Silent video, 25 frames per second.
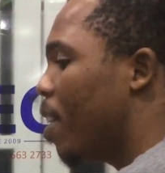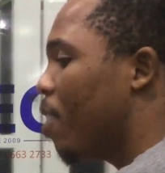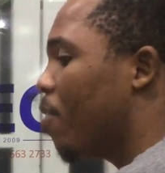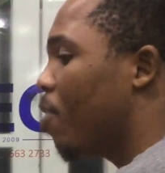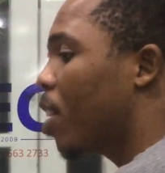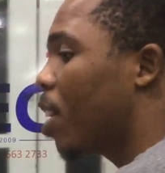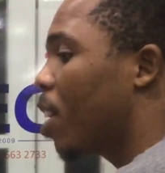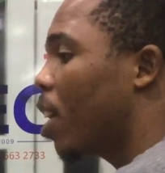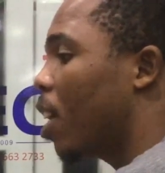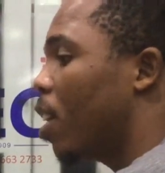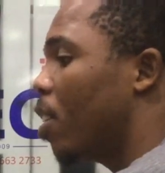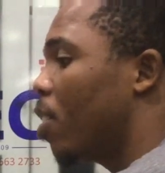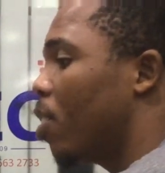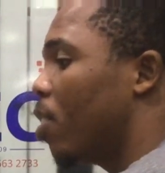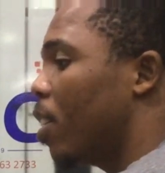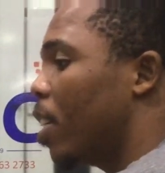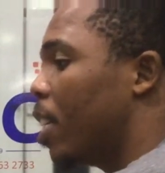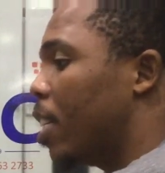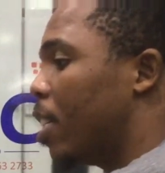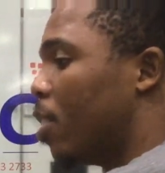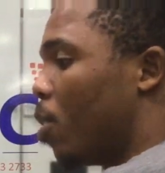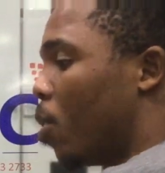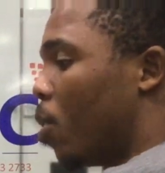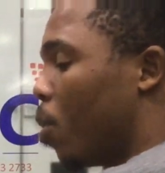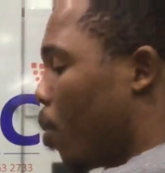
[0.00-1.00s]
favorite color
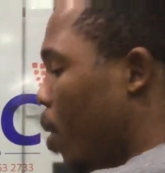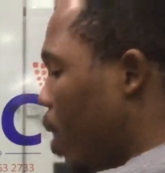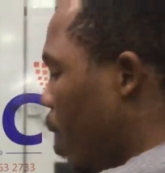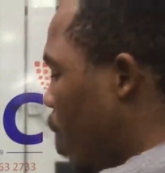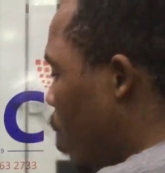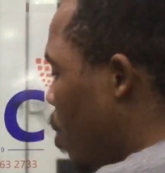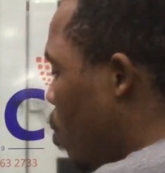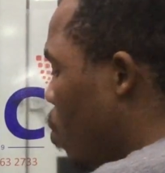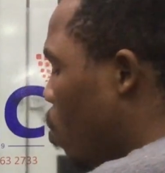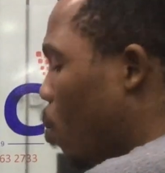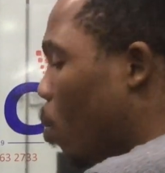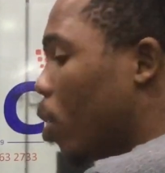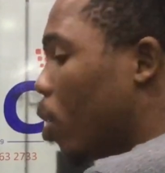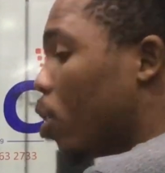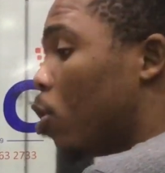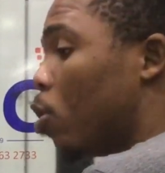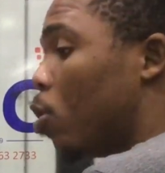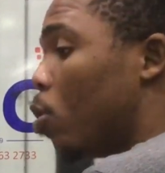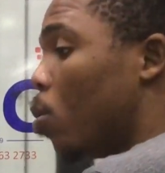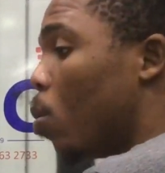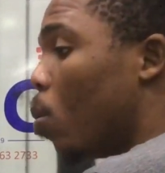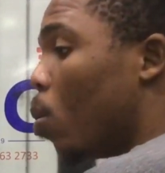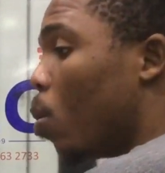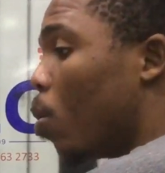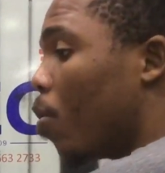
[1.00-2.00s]
is green. What's
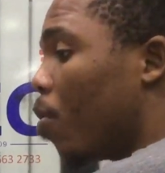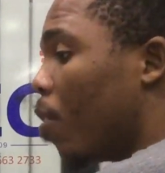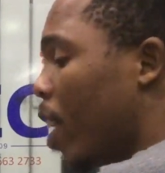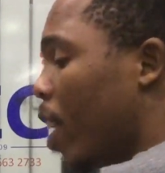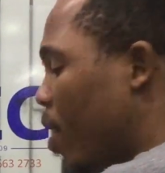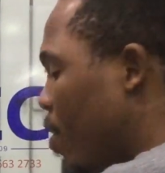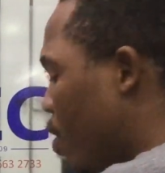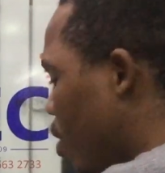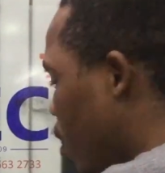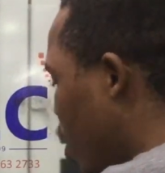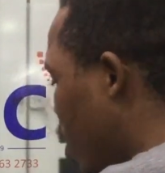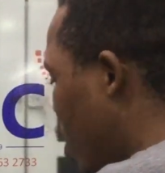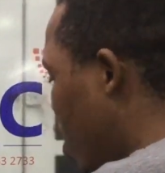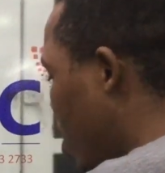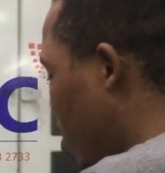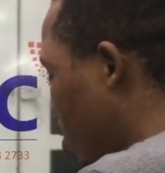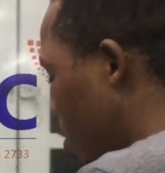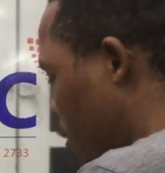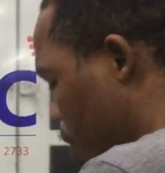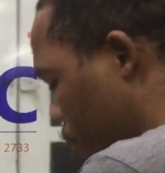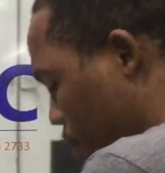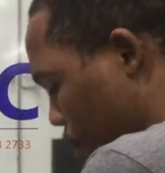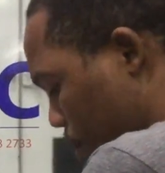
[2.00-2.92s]
your favorite color?